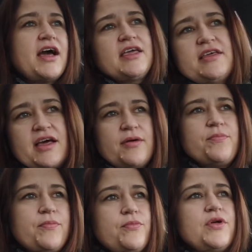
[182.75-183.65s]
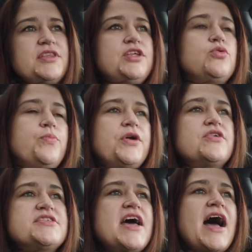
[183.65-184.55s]
I will need to,
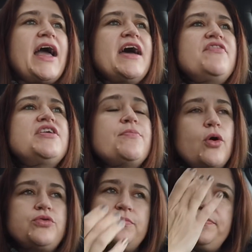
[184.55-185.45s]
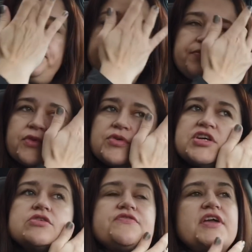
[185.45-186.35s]
because I have a remote
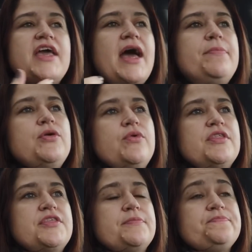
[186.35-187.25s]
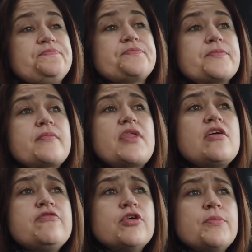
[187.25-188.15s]
which I was very happy with
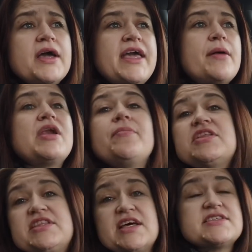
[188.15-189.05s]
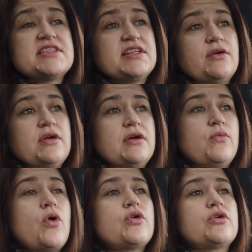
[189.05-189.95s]
for my camera, but it doesn't
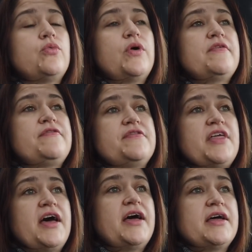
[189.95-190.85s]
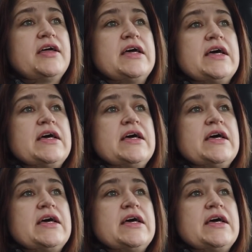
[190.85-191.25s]
work with the